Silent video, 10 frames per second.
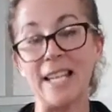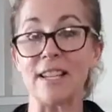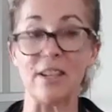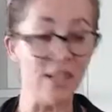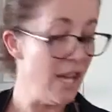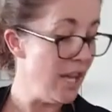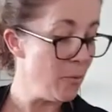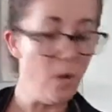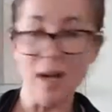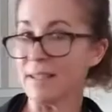So
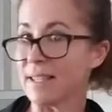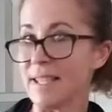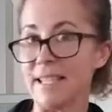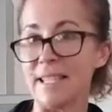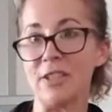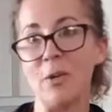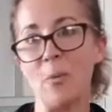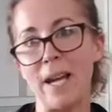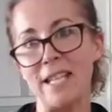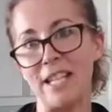whilst this is, you're not
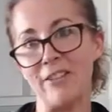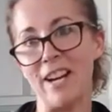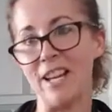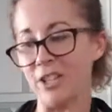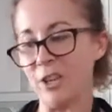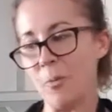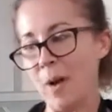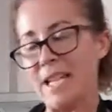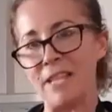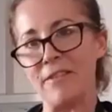waiting around. You're not
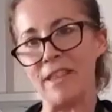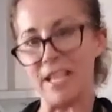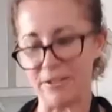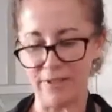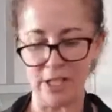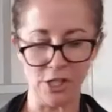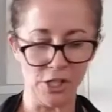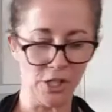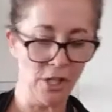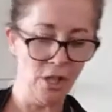waiting for that to
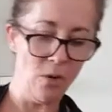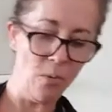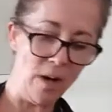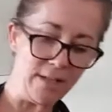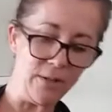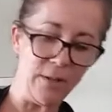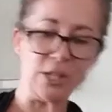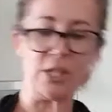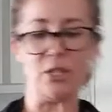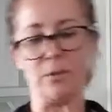finish whilst you're
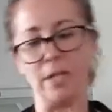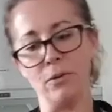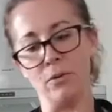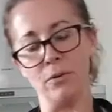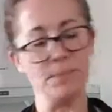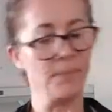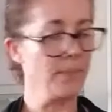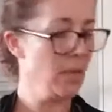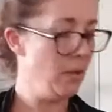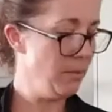actually doing your,
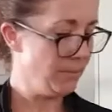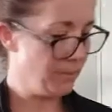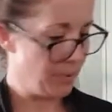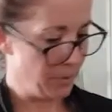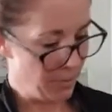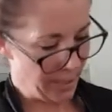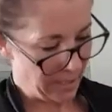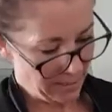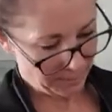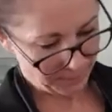oh, put that
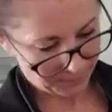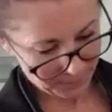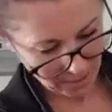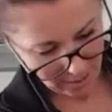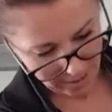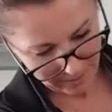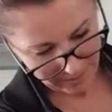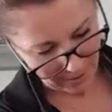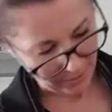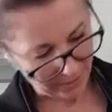in. There's
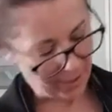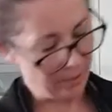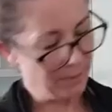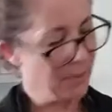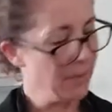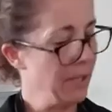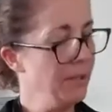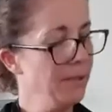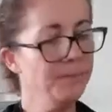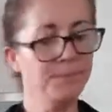my oregano. There we go.